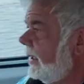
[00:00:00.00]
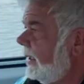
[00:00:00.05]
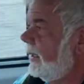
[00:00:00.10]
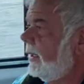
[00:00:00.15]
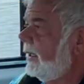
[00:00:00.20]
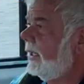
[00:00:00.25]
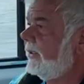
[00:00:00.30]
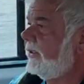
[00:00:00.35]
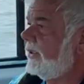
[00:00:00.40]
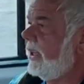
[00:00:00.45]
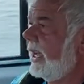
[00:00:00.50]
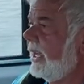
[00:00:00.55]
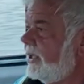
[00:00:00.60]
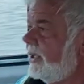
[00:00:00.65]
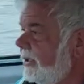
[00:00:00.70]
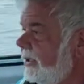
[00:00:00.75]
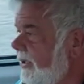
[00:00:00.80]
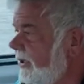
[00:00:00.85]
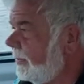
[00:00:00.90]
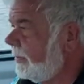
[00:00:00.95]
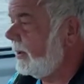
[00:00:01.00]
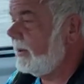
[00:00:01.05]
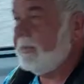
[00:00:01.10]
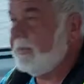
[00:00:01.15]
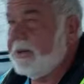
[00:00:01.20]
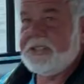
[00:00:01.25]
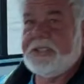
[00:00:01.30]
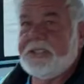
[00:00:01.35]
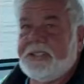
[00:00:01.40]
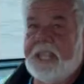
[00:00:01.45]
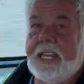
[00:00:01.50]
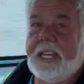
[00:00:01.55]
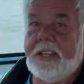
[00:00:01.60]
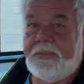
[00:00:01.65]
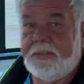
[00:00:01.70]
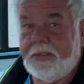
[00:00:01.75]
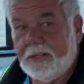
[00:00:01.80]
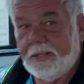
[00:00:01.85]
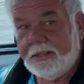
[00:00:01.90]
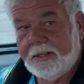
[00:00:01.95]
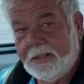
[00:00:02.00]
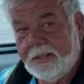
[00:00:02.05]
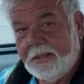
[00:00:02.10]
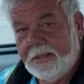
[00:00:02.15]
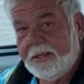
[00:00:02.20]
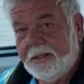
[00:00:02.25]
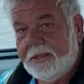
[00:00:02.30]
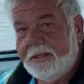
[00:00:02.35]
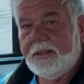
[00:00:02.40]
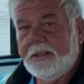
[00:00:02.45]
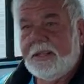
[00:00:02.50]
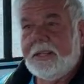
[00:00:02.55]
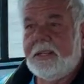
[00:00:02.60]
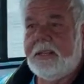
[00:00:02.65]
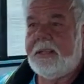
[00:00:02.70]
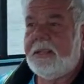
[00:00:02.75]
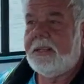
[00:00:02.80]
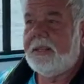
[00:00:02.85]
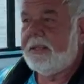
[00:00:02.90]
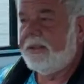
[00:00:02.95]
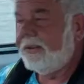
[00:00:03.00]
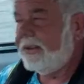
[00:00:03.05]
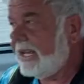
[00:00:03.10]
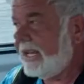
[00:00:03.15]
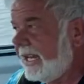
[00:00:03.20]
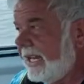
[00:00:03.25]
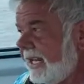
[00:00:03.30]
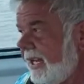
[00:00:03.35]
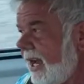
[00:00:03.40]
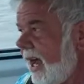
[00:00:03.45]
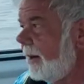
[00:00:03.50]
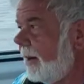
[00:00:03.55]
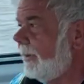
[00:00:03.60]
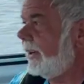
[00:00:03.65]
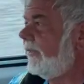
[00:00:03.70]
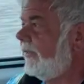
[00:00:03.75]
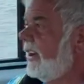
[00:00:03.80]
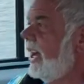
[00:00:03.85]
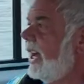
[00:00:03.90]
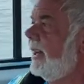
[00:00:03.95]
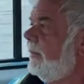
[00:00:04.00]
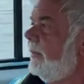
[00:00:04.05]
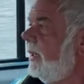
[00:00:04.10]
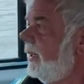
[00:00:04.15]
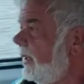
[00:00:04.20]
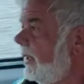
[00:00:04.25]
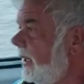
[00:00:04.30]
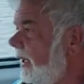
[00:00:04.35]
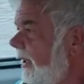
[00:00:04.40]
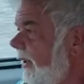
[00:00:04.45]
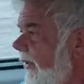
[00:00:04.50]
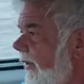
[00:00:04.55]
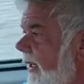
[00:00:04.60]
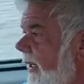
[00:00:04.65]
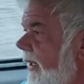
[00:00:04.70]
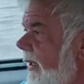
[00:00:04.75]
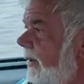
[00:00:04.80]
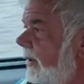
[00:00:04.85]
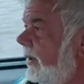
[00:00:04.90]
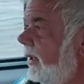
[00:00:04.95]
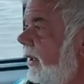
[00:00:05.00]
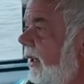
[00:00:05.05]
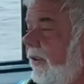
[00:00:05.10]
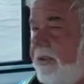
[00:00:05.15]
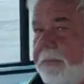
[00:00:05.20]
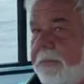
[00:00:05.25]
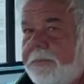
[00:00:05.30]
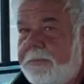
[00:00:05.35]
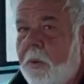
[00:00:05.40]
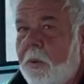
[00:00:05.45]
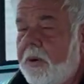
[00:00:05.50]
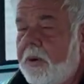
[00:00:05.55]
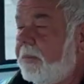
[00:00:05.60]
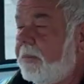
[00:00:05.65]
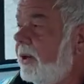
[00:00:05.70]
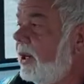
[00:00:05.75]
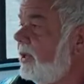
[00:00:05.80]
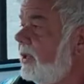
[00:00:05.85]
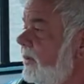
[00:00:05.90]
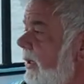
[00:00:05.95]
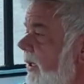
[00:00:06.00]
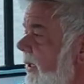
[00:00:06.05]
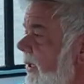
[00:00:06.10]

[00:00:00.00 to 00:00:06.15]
His actions pretty much saved the economic viability of the Port of Brunswick.